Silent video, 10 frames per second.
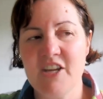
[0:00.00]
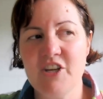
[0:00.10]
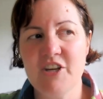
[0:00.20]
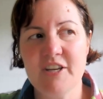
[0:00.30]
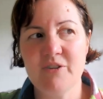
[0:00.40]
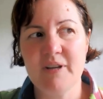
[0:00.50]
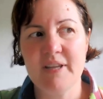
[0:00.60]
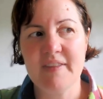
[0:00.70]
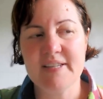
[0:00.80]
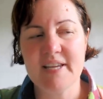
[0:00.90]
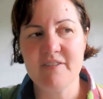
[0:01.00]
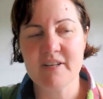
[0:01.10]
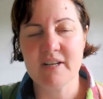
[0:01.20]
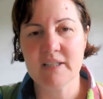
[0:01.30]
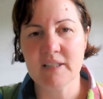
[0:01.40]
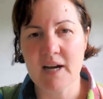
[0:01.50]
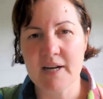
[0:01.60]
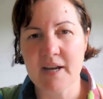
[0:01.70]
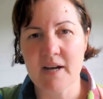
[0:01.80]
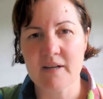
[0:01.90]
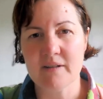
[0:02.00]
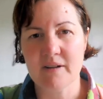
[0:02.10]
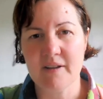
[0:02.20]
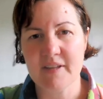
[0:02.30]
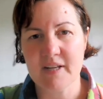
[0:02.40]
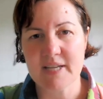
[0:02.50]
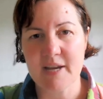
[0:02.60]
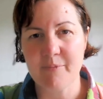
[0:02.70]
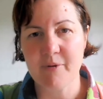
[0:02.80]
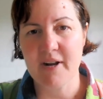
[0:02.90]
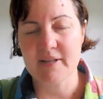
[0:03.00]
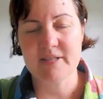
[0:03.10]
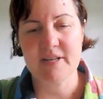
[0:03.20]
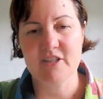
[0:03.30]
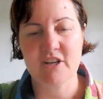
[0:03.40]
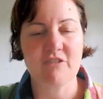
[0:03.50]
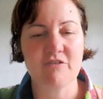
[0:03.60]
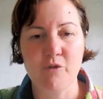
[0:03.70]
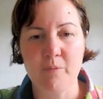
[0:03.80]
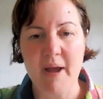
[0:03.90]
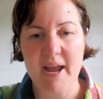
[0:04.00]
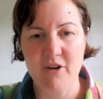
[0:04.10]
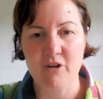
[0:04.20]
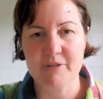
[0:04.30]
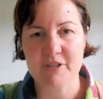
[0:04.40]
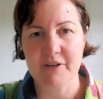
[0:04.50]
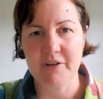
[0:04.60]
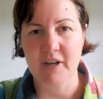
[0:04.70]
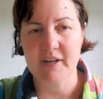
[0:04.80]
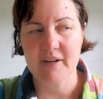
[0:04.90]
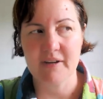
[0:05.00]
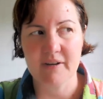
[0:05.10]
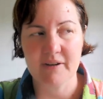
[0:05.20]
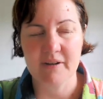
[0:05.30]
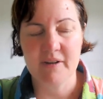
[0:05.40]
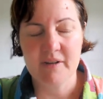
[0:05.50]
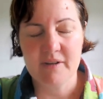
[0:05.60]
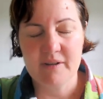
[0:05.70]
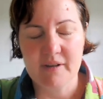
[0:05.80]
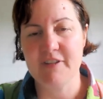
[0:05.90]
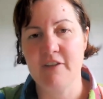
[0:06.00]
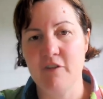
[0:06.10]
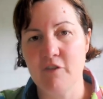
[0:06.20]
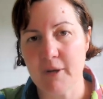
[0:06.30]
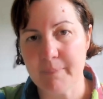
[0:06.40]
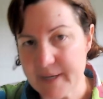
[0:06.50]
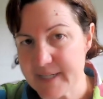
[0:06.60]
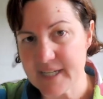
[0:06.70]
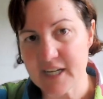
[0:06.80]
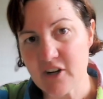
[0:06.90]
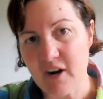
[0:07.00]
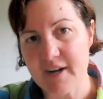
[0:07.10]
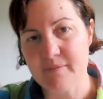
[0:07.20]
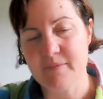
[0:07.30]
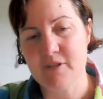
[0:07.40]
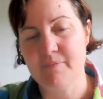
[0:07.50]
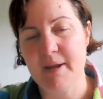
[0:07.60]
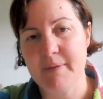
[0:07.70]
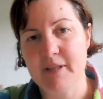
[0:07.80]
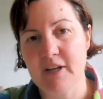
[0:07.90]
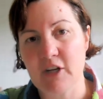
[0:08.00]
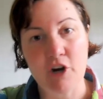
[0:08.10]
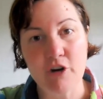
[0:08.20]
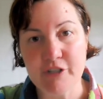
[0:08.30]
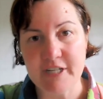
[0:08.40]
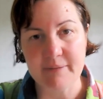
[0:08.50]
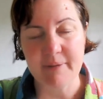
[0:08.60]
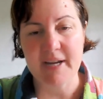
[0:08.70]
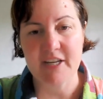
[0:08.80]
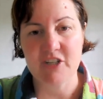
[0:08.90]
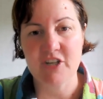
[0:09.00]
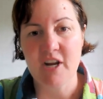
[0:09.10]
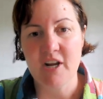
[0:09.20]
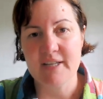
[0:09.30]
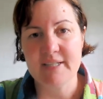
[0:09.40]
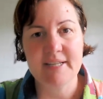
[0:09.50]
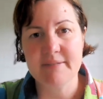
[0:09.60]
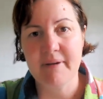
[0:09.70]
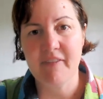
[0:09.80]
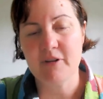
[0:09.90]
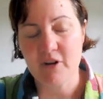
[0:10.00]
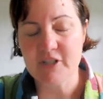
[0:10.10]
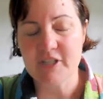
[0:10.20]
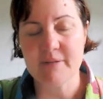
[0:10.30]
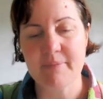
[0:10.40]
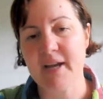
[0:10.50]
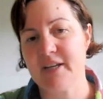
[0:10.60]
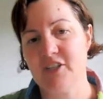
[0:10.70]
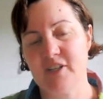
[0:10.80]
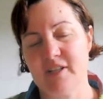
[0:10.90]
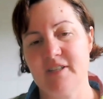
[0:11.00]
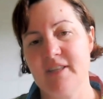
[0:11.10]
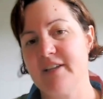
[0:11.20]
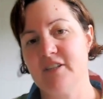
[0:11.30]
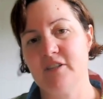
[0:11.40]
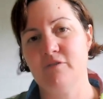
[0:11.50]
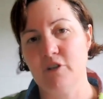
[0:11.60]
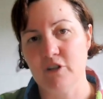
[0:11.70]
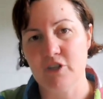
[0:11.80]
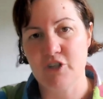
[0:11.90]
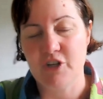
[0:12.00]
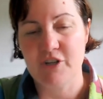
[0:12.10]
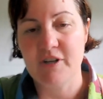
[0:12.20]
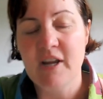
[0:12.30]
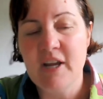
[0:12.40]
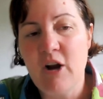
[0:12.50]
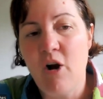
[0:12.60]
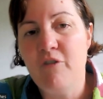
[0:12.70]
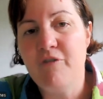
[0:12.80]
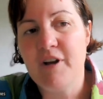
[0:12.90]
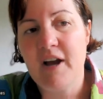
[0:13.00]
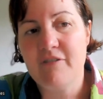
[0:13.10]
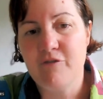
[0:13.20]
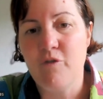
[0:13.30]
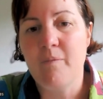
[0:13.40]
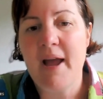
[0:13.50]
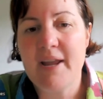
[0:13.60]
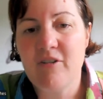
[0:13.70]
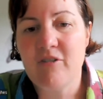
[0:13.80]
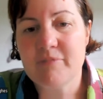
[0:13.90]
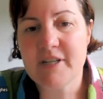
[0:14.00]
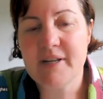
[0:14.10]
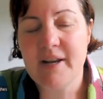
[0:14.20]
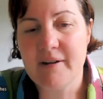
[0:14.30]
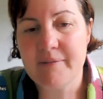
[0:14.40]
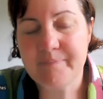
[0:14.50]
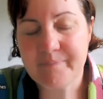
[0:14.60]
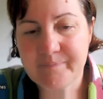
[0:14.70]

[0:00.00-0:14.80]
You can, there's even Klarna. I think that's how you pronounce it. It's like a 4-pay option, like if you've got a big ticket item, so maybe like a coaching package, a 6-month coaching package, that's thousands of dollars. You can offer a 4-pay option now.